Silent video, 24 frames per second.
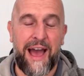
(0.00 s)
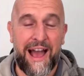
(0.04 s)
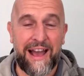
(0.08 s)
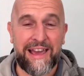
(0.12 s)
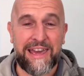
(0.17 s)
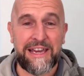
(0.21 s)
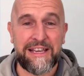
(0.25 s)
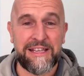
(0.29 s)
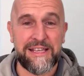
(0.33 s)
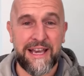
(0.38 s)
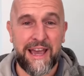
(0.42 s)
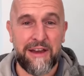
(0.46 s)

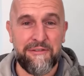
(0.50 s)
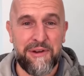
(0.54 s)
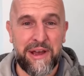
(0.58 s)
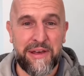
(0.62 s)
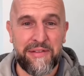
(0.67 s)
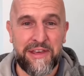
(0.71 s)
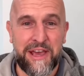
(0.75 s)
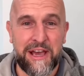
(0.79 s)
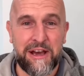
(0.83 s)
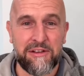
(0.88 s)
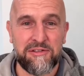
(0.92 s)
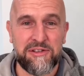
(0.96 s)
Aki to get
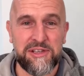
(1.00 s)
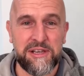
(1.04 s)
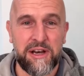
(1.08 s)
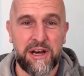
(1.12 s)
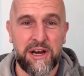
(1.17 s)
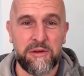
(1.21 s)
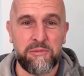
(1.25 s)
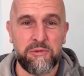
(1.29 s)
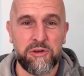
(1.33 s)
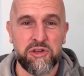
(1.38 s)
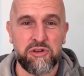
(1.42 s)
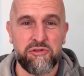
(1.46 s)
around the
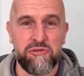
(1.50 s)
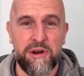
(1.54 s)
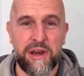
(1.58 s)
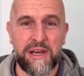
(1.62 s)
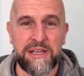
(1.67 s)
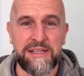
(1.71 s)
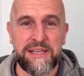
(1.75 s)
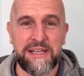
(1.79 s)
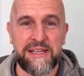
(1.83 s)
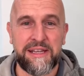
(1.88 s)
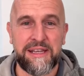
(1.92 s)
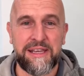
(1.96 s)
outside, which
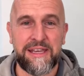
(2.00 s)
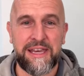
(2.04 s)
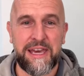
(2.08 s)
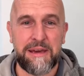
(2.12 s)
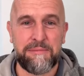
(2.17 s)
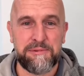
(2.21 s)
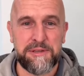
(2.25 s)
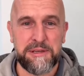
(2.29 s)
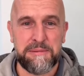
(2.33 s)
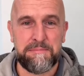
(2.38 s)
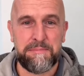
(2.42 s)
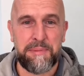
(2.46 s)
created
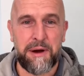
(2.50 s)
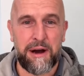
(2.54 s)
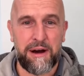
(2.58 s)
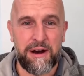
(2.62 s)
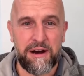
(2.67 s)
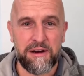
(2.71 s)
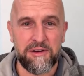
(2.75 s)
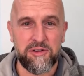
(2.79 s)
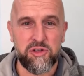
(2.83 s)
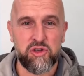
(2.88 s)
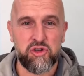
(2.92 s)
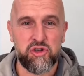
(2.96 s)
Gibson
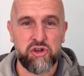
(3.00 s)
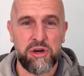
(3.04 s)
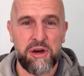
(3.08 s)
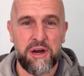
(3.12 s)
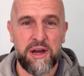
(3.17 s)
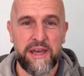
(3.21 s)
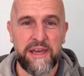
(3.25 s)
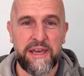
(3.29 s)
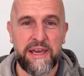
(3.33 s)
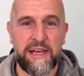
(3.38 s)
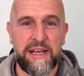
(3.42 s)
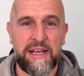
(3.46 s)
Park's
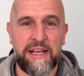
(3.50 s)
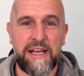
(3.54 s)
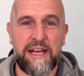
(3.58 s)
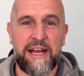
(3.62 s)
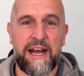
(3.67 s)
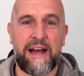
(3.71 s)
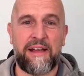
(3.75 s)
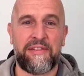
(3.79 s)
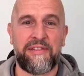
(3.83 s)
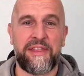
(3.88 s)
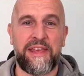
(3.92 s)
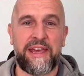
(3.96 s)
try,
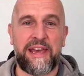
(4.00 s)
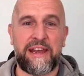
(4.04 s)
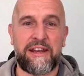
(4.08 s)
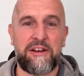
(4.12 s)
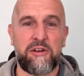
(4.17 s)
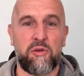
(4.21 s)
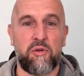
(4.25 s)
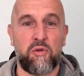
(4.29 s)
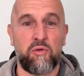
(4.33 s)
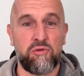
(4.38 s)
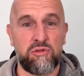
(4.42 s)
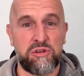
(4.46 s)
and
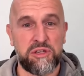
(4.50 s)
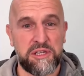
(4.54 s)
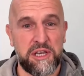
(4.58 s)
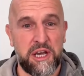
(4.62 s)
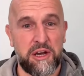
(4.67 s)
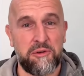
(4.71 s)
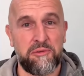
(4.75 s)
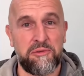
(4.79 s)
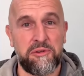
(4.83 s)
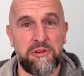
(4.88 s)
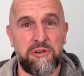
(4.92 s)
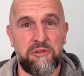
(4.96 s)
then
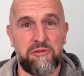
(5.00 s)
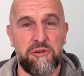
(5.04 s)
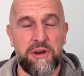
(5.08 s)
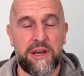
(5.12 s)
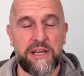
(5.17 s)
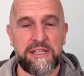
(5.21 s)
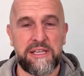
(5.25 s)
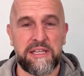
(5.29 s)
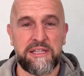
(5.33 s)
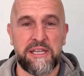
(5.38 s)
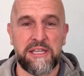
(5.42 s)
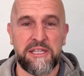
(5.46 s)
also
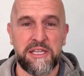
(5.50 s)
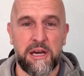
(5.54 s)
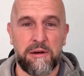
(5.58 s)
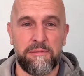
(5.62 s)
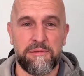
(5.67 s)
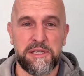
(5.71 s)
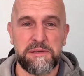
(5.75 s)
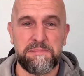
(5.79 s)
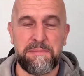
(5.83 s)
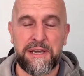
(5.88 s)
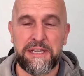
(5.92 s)
created the time and